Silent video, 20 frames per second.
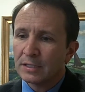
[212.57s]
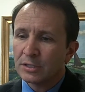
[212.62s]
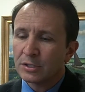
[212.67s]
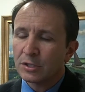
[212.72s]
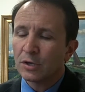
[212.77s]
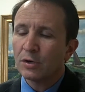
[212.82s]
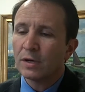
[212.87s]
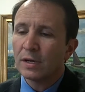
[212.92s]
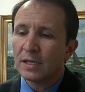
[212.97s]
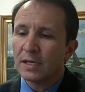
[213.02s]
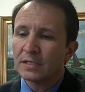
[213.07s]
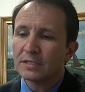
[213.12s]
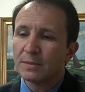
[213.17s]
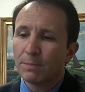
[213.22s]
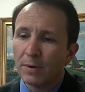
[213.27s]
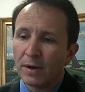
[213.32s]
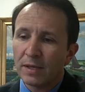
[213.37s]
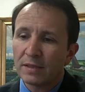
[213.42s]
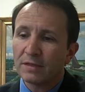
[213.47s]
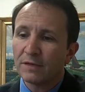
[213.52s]
certainly is a
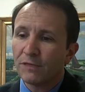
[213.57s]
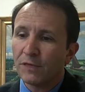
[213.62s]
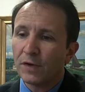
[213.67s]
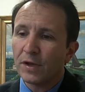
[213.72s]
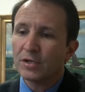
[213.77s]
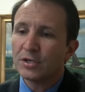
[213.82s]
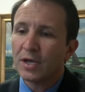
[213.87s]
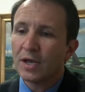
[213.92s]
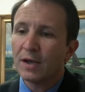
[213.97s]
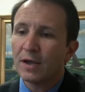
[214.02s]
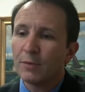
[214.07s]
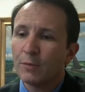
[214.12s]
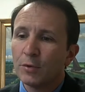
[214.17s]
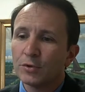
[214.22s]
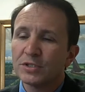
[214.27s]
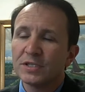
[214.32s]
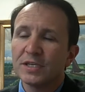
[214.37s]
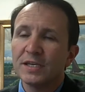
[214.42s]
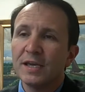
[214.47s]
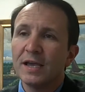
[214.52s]
breath of fresh air.
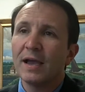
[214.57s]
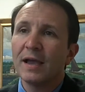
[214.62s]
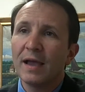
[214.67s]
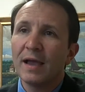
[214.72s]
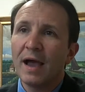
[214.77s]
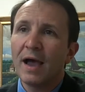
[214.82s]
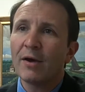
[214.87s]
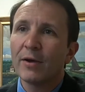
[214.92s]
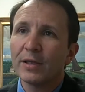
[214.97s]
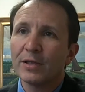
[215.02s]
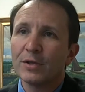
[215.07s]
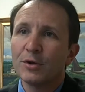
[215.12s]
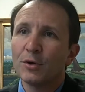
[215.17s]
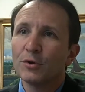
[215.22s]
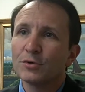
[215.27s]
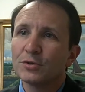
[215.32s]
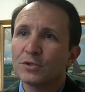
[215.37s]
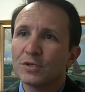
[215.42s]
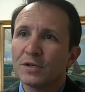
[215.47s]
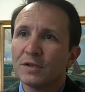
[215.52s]
We'll see how it
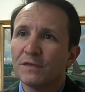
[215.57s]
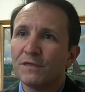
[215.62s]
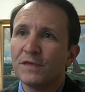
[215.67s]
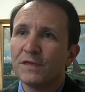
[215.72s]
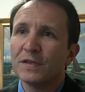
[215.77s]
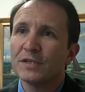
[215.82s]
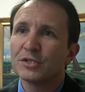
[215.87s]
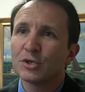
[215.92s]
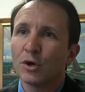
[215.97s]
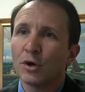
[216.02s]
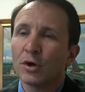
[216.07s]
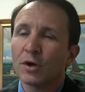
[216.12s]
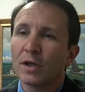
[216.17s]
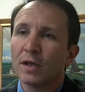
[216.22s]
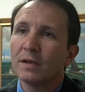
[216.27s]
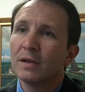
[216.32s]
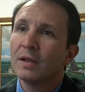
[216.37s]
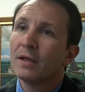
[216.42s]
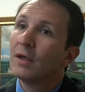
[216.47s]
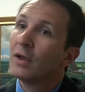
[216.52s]
goes to the 5th
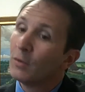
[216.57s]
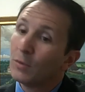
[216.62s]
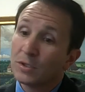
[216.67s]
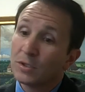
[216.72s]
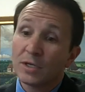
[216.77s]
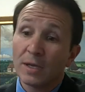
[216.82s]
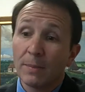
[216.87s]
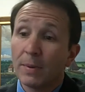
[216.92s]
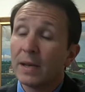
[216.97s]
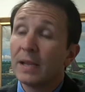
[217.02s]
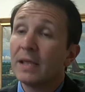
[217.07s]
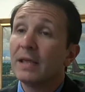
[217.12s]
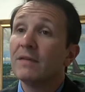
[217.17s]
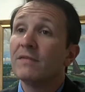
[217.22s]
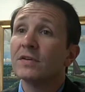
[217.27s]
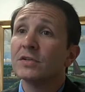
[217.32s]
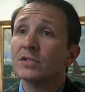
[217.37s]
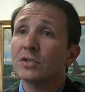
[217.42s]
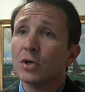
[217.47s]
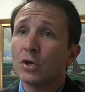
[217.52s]
Circuit, which I
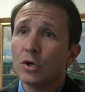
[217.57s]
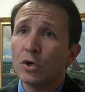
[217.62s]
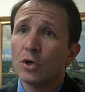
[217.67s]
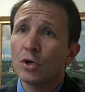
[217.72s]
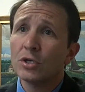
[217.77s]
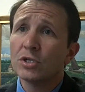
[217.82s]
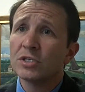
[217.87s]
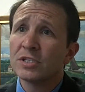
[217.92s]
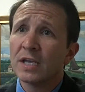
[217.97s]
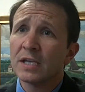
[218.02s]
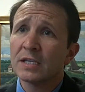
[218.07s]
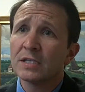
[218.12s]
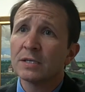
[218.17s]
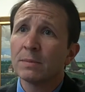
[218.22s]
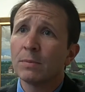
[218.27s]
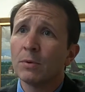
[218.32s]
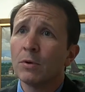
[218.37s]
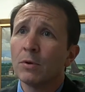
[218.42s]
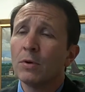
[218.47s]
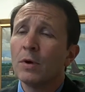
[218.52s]
believe is a good,
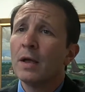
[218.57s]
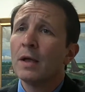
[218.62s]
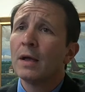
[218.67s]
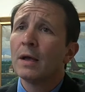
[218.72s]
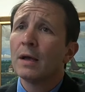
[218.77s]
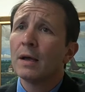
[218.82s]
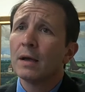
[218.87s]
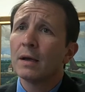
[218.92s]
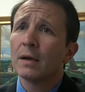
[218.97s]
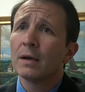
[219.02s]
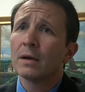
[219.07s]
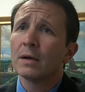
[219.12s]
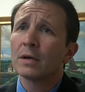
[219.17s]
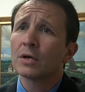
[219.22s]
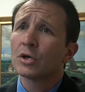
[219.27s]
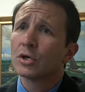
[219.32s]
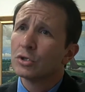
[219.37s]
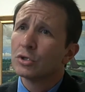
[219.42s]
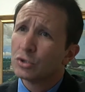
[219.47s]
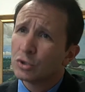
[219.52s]
sensible,
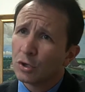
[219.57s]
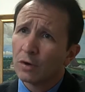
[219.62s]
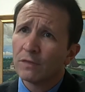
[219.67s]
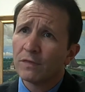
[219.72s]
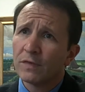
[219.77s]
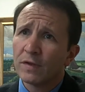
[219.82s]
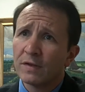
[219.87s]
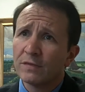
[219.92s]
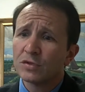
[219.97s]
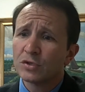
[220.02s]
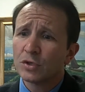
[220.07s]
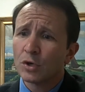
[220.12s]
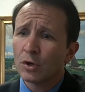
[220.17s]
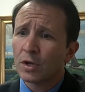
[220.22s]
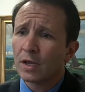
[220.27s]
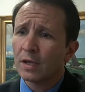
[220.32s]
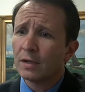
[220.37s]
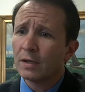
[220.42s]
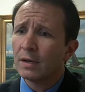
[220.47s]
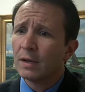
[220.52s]
conservative
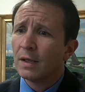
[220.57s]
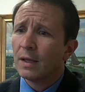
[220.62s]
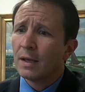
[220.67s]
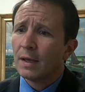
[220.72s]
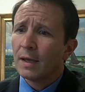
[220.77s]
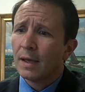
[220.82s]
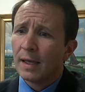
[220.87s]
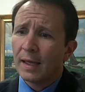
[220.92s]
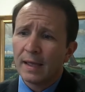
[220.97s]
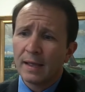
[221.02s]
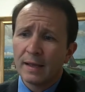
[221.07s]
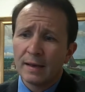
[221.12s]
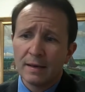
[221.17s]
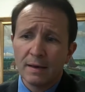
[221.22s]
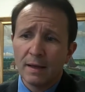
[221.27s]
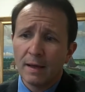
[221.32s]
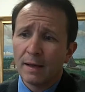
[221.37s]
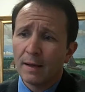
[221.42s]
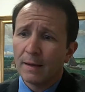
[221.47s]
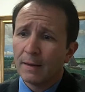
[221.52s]
circuit,
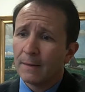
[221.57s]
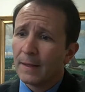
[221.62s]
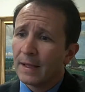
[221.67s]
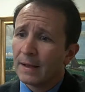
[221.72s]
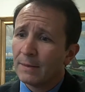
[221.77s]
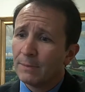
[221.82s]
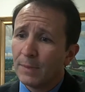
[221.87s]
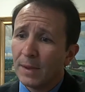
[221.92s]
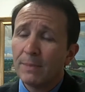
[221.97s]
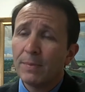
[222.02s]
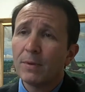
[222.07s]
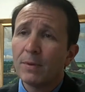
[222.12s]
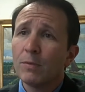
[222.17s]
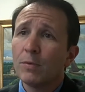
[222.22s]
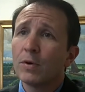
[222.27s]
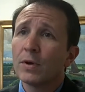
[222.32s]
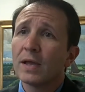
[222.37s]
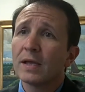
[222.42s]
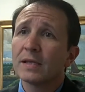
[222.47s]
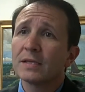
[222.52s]
and maybe
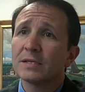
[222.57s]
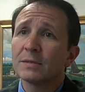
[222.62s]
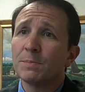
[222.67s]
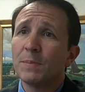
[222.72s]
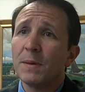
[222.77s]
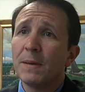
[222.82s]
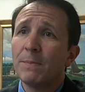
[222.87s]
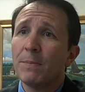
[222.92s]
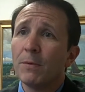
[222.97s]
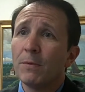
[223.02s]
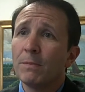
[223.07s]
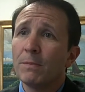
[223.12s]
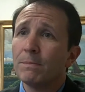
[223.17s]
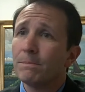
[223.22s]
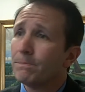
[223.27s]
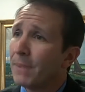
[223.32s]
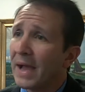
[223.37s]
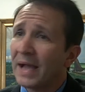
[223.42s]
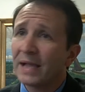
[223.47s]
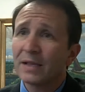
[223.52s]
we'll get some people
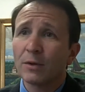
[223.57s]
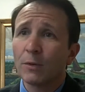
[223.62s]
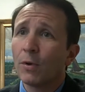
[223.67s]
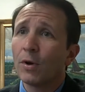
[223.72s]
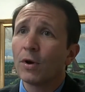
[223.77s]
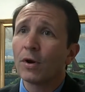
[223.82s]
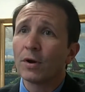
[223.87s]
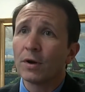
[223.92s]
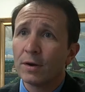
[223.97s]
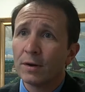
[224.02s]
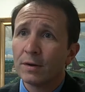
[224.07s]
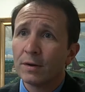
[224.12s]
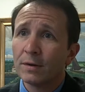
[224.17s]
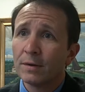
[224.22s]
back to work.